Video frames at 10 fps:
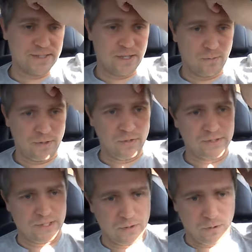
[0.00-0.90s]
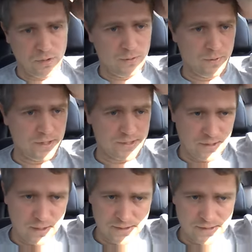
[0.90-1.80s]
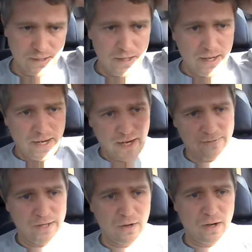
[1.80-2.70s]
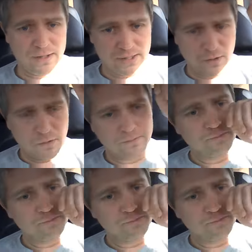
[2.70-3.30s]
that were used in the early Renaissance. And then also